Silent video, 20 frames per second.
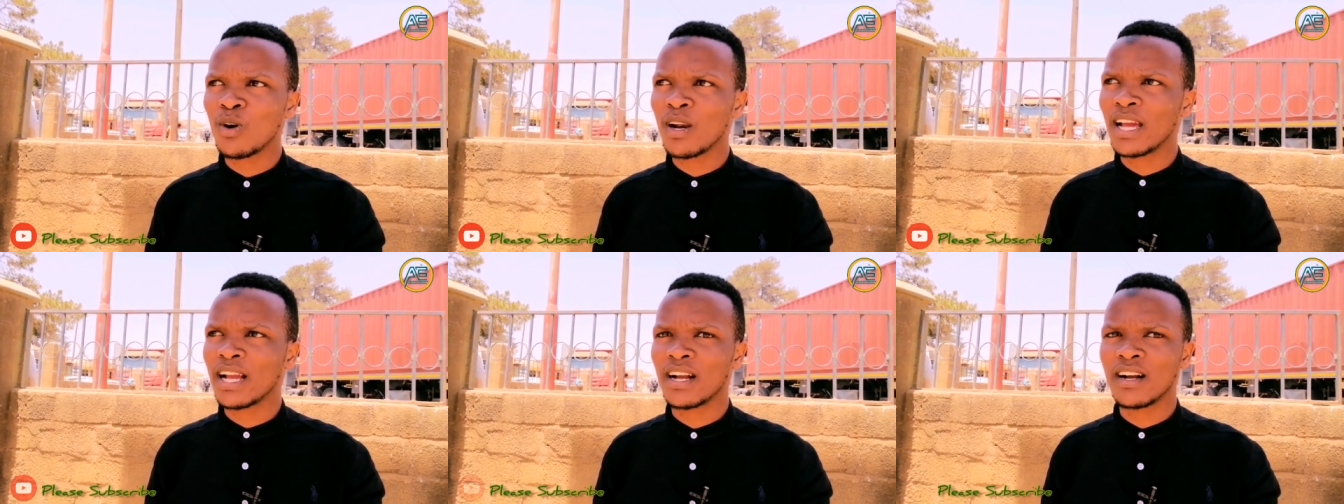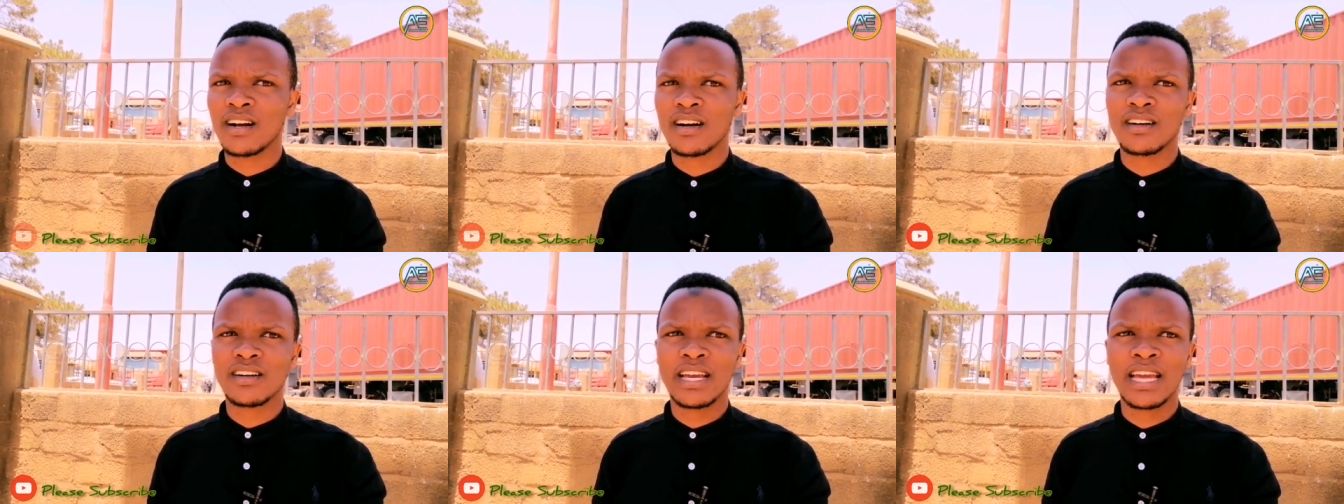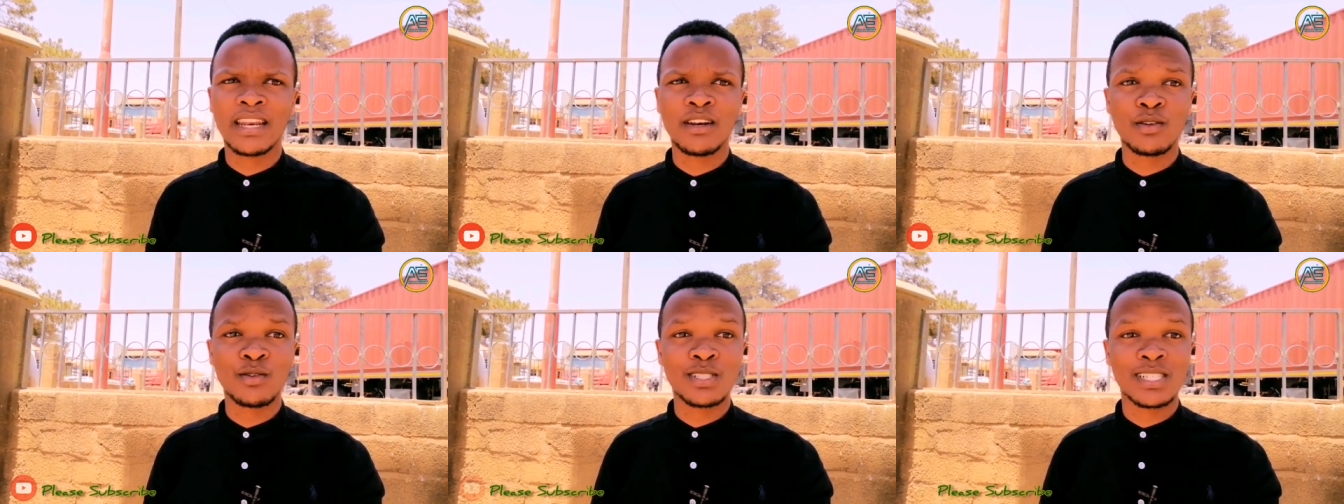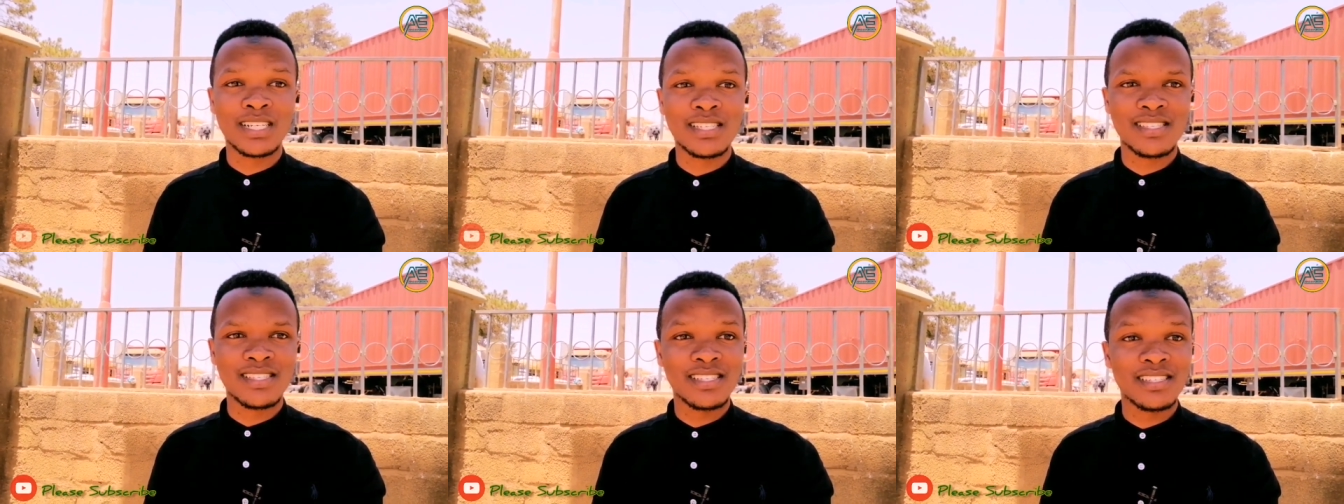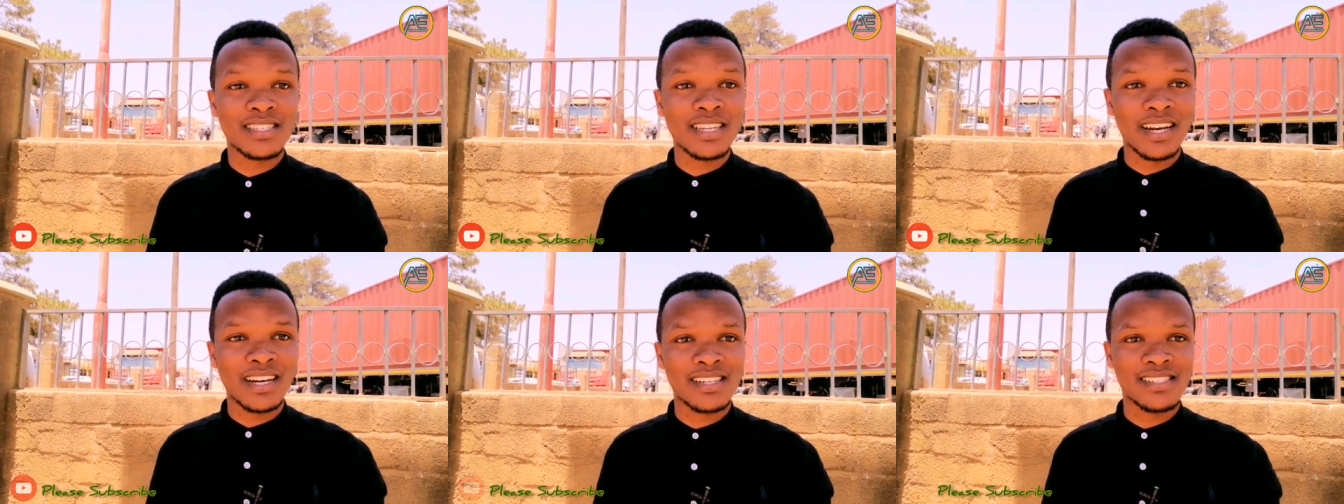like, and you just
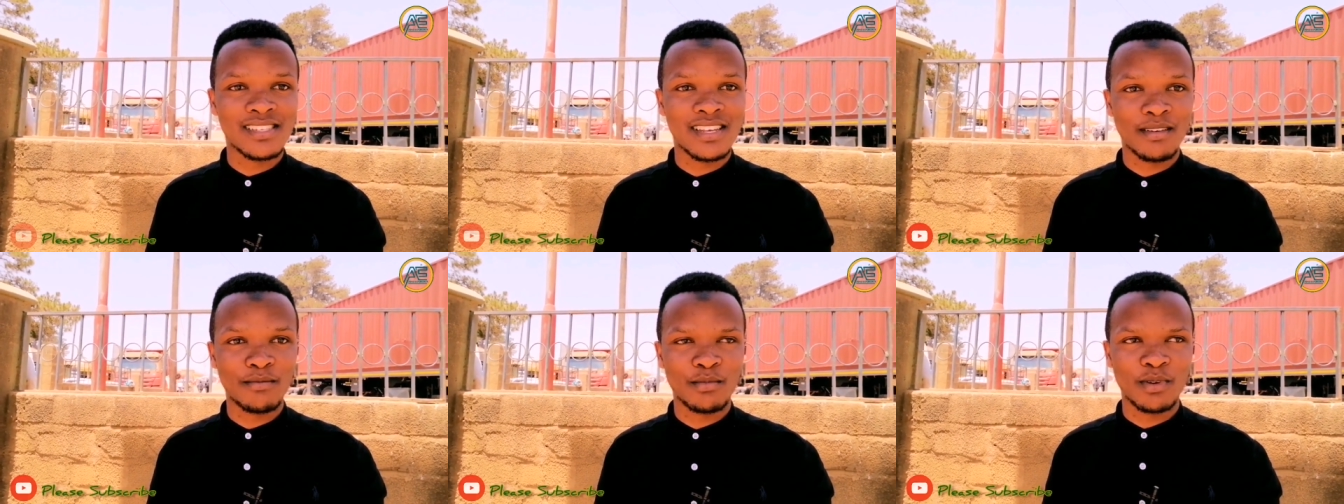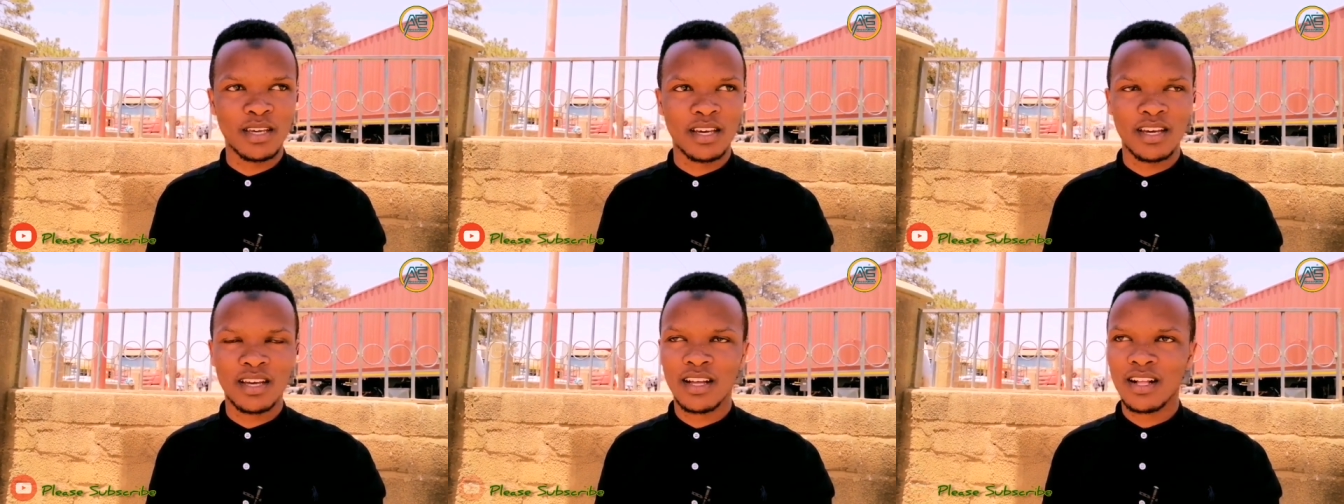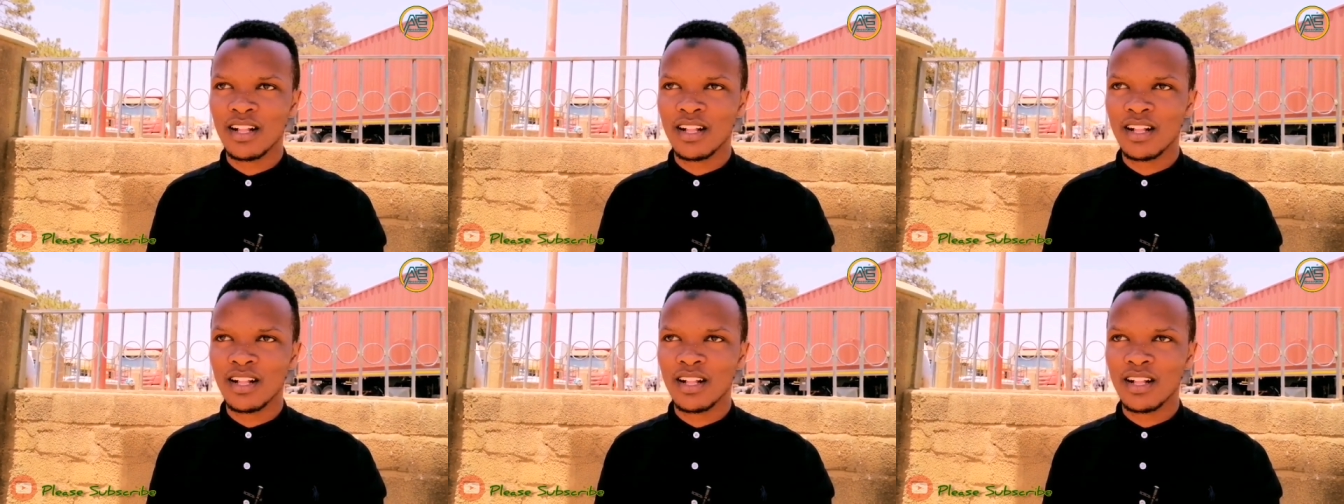entered the Zambia.